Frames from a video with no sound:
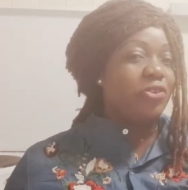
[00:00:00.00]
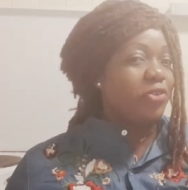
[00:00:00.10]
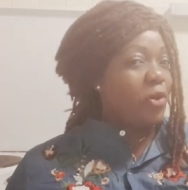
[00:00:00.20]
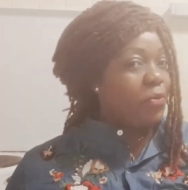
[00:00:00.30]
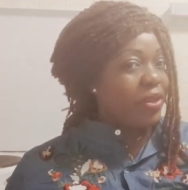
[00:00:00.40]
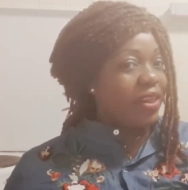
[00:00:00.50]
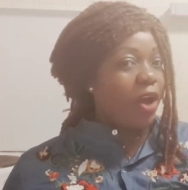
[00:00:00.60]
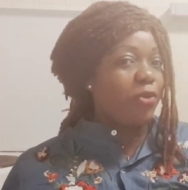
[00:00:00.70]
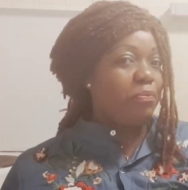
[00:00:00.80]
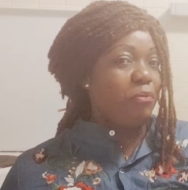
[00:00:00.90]
So
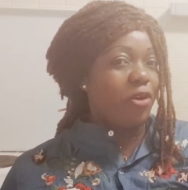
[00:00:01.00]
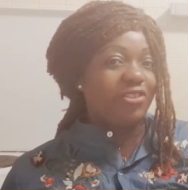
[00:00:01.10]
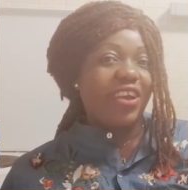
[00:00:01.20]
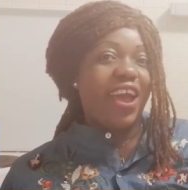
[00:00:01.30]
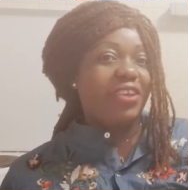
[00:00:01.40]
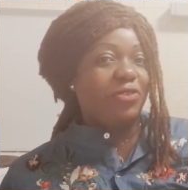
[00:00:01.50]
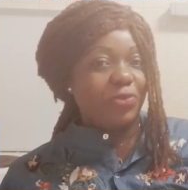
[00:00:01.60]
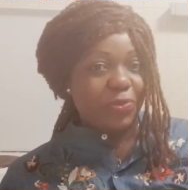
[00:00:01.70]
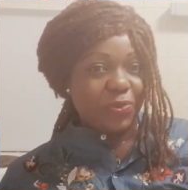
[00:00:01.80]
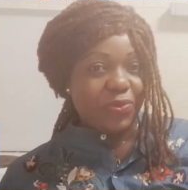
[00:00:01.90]
without much
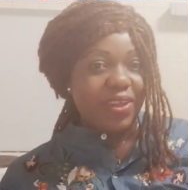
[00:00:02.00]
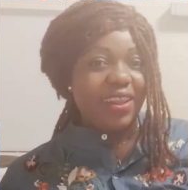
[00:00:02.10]
ado,